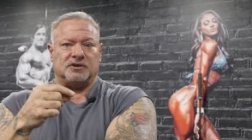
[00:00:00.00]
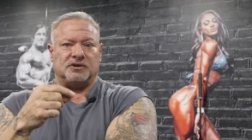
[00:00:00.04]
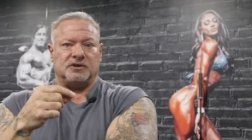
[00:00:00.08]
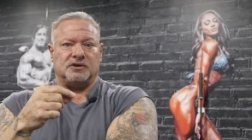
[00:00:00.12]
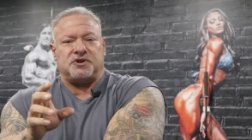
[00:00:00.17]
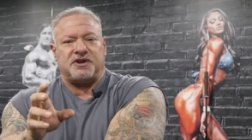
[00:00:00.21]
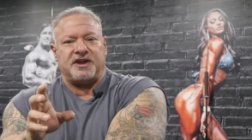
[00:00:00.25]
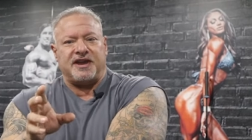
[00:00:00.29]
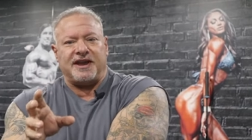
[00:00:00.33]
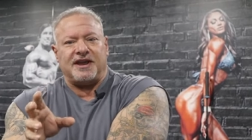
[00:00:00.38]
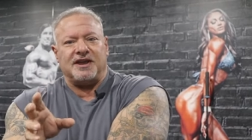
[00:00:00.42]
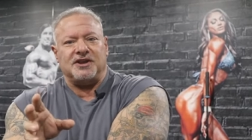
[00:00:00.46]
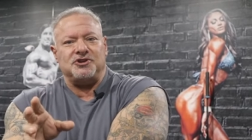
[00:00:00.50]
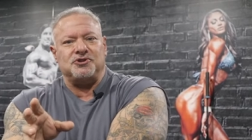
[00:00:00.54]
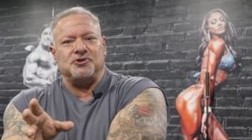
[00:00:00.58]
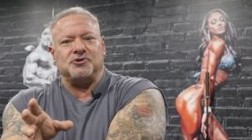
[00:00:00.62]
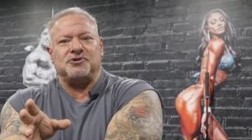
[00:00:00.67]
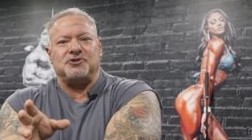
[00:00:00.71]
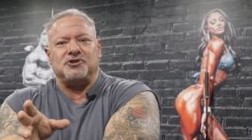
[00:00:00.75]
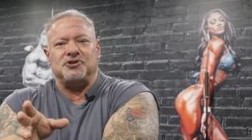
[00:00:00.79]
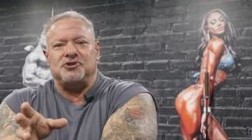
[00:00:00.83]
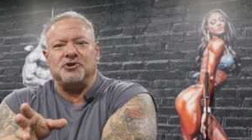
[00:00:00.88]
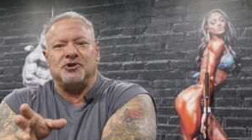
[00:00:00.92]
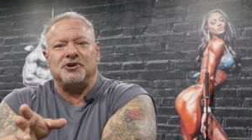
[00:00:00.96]
You can't
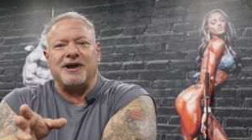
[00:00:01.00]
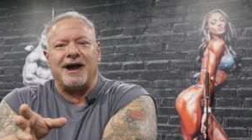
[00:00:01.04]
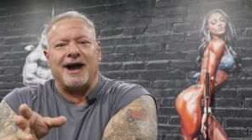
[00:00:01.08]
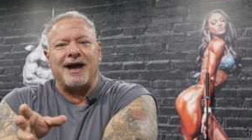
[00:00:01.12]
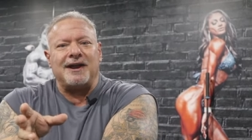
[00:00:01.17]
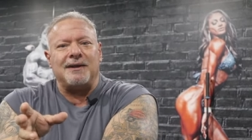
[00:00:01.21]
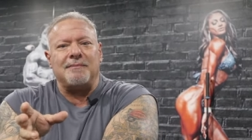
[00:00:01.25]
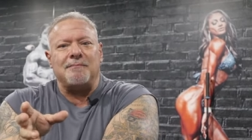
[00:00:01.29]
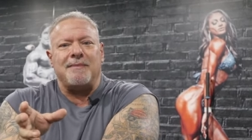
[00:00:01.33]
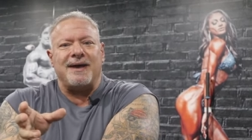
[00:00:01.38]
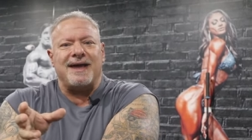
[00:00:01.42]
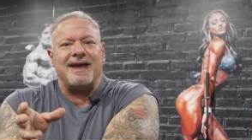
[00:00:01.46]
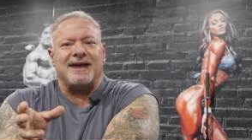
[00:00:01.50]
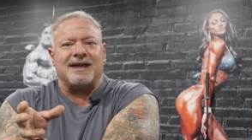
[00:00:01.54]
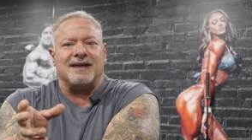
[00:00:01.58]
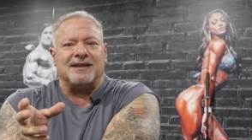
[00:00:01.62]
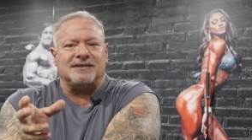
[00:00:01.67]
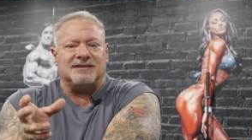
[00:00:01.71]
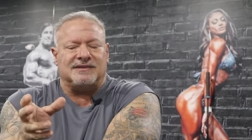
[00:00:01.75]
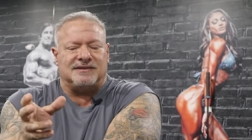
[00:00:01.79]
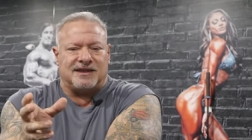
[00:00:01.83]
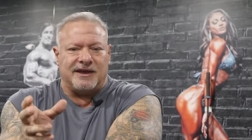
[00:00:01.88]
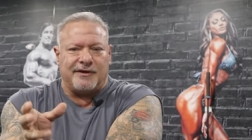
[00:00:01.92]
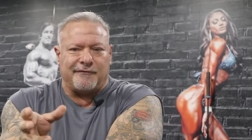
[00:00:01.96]
you you gotta make
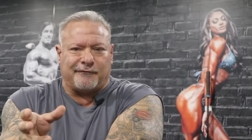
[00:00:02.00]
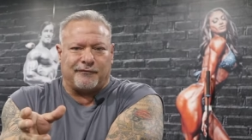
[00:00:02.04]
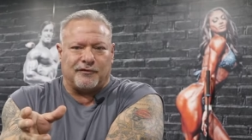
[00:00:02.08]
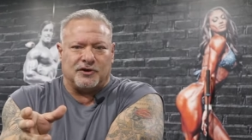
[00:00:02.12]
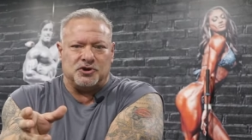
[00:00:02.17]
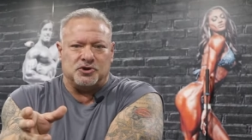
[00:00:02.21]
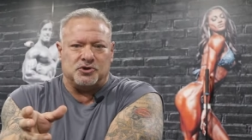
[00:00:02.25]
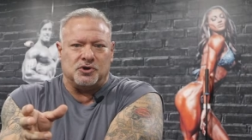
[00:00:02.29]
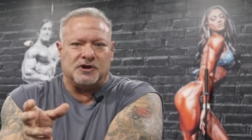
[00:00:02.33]
it different.